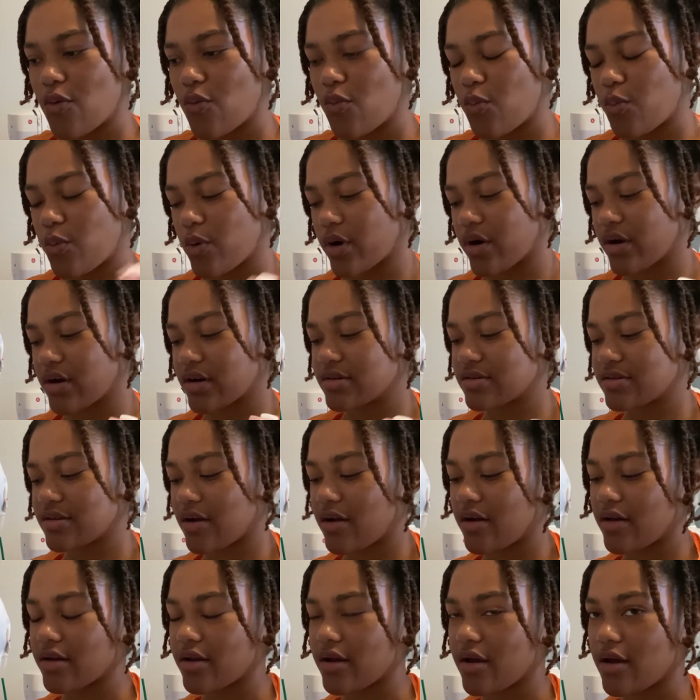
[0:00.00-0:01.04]
worked
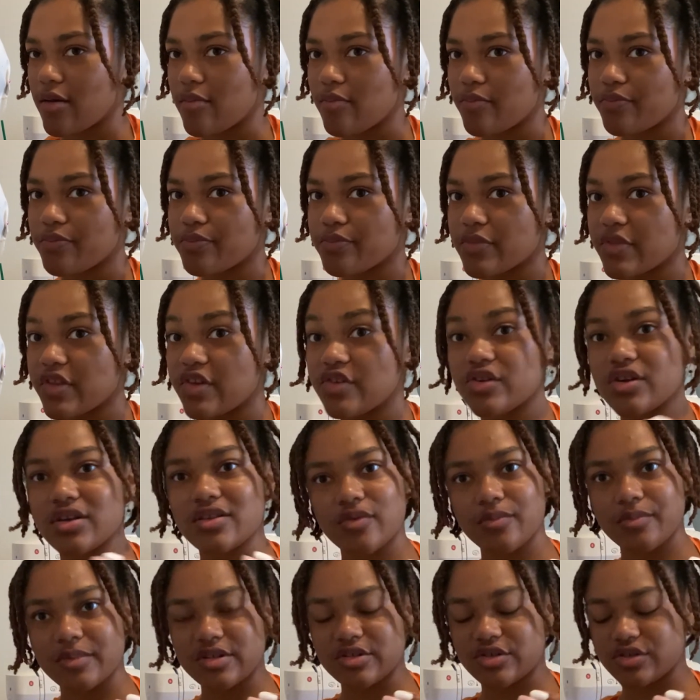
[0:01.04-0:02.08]
on the
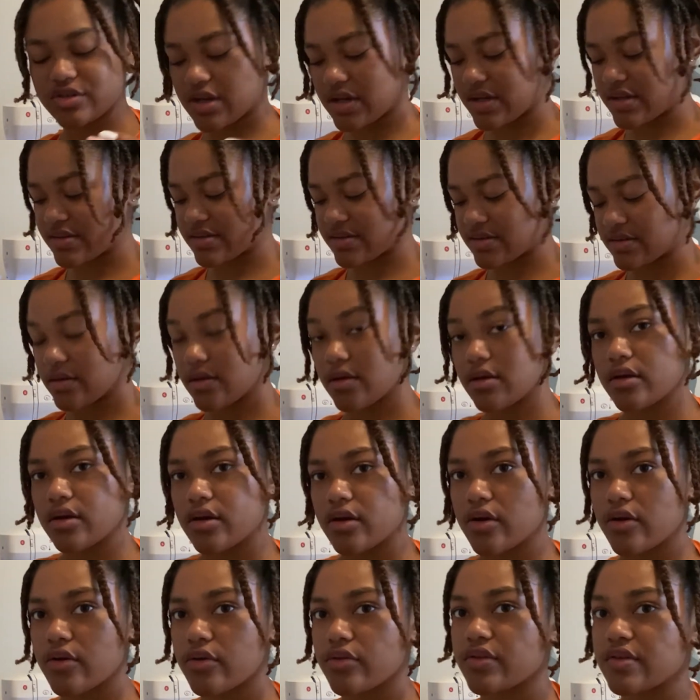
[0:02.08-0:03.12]
transforming dress,
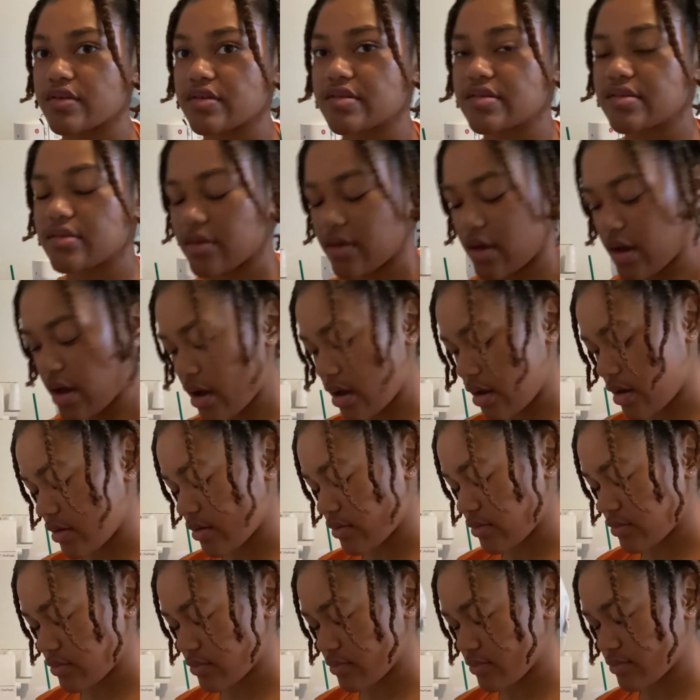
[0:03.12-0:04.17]
this
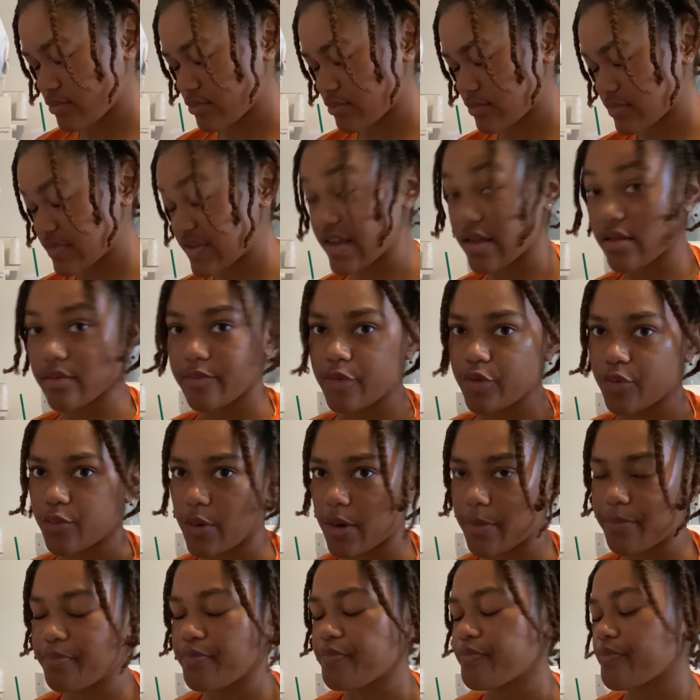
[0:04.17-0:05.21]
Sailor Moon
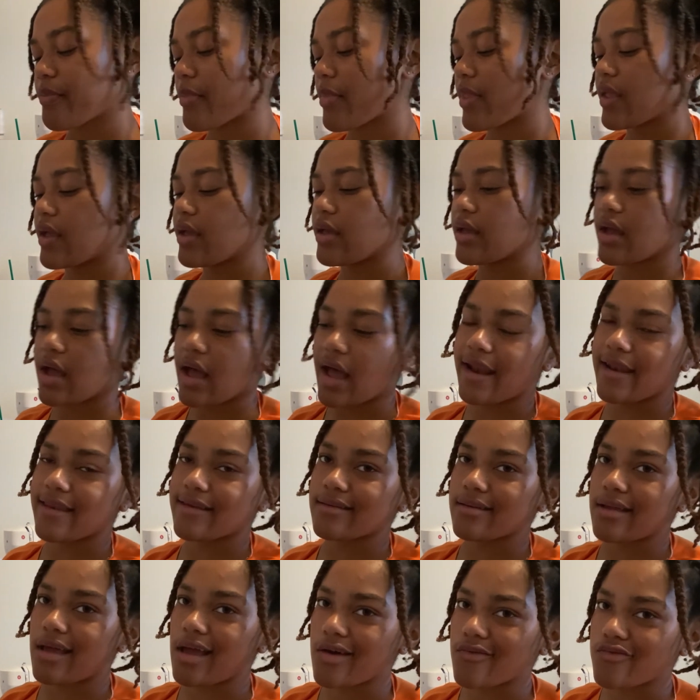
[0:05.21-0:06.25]
one, I
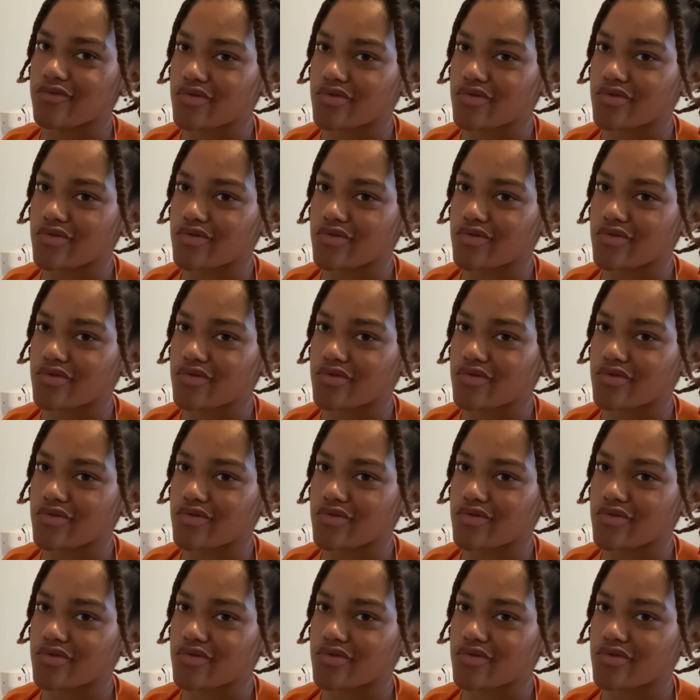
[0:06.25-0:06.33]
didn't have